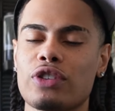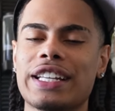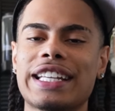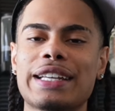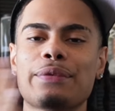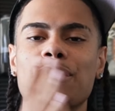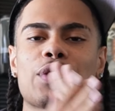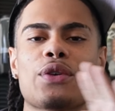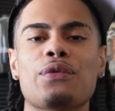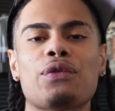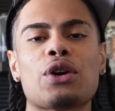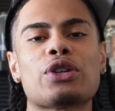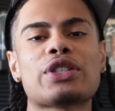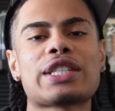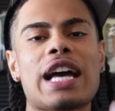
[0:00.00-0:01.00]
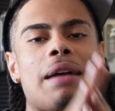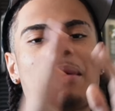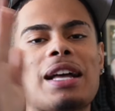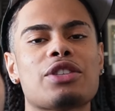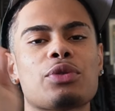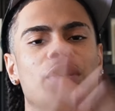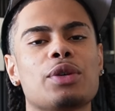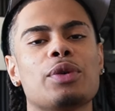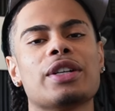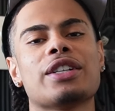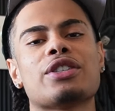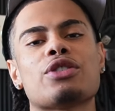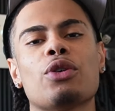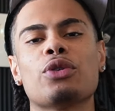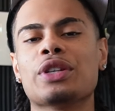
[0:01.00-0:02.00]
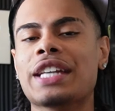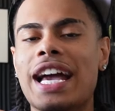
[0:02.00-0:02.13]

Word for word: drinking for the first time at 21 years old.